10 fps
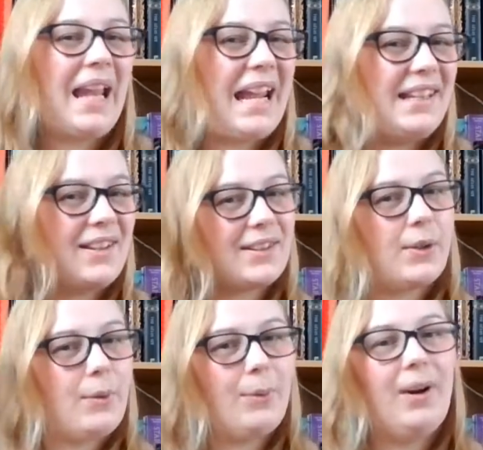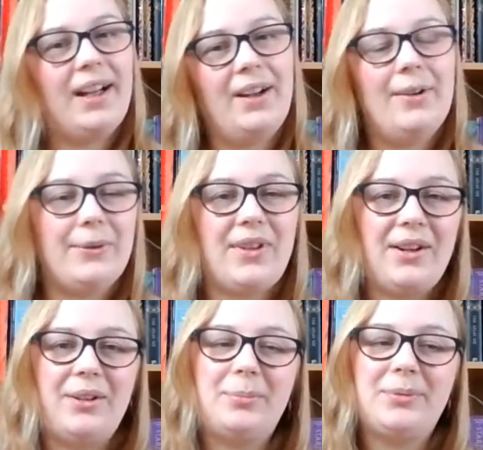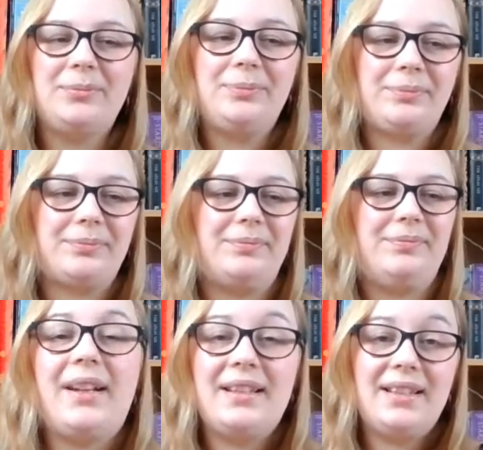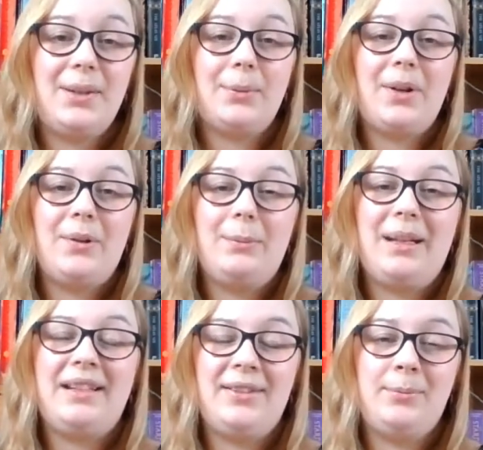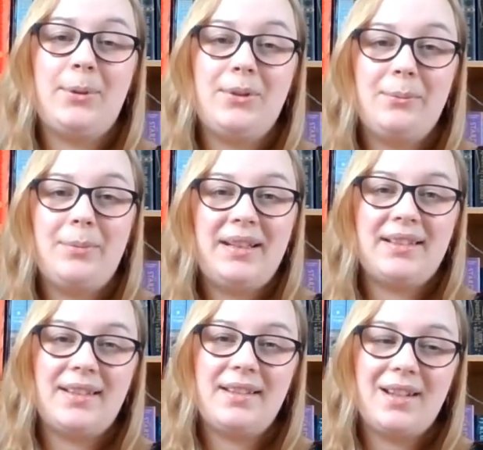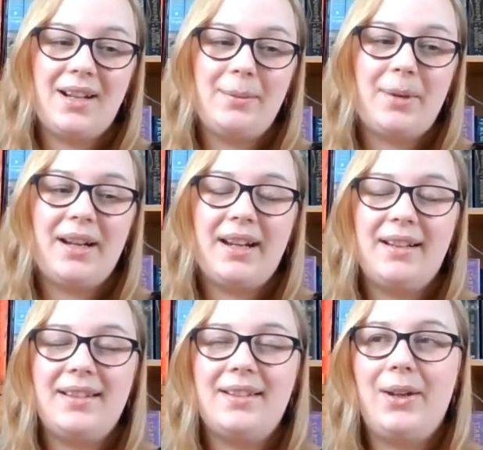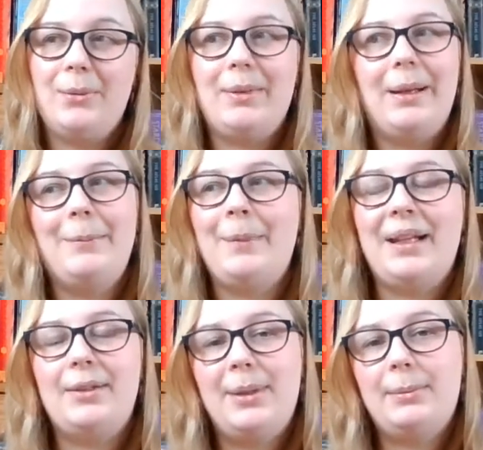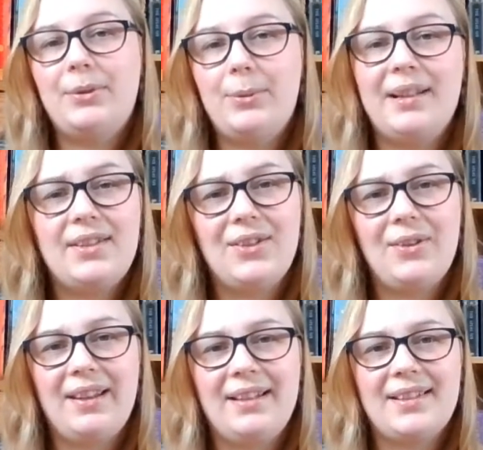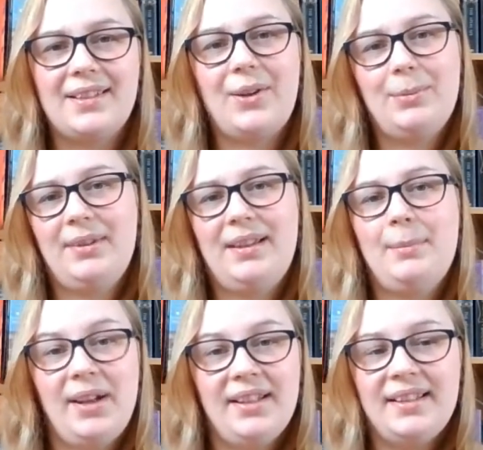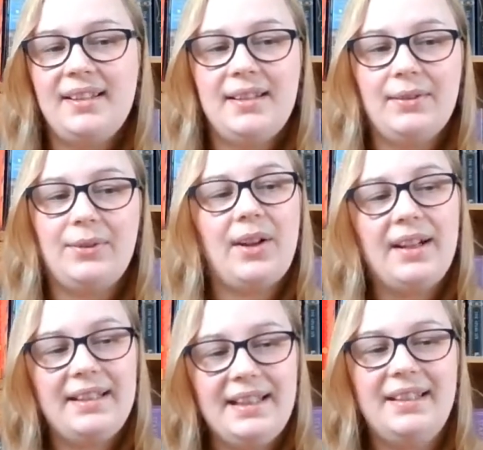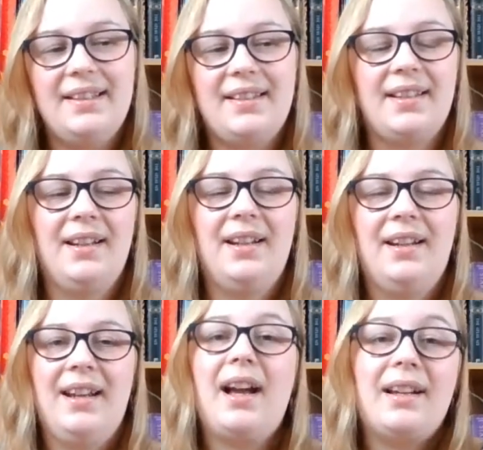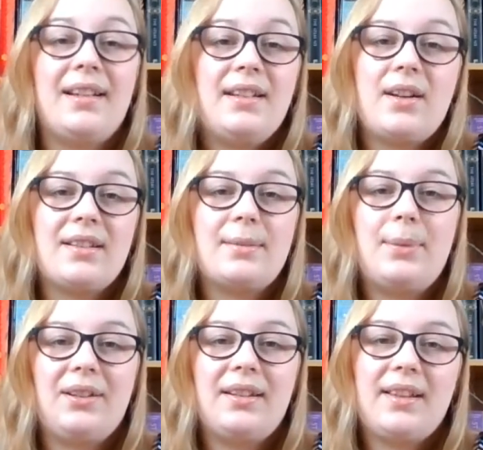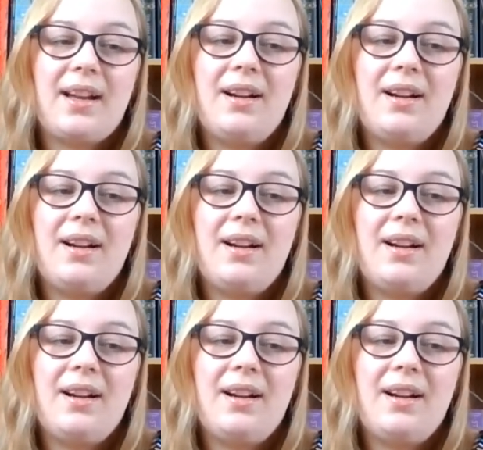it doesn't quite hold up. I can see why it would be an important piece at the time. I assume it made people question things and open their minds to different ideas, and it does pull at the